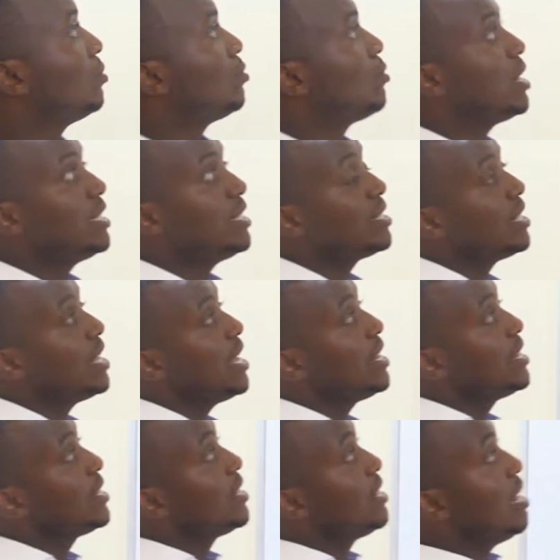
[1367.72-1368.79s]
What is
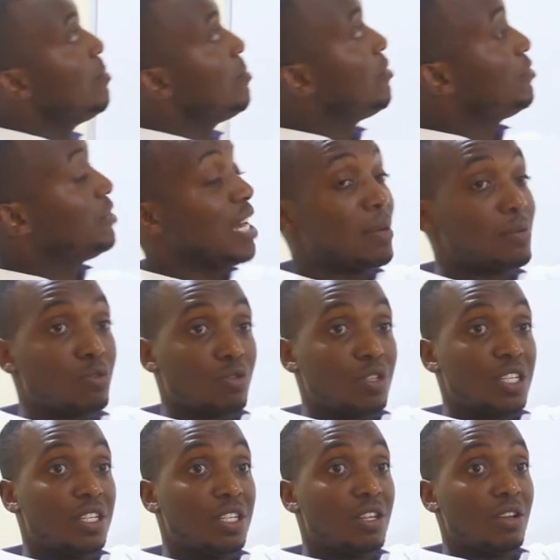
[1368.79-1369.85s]
n? The number of times we
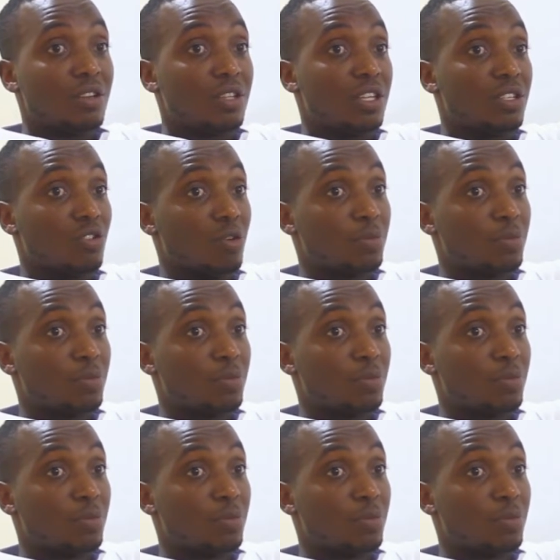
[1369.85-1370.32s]
did these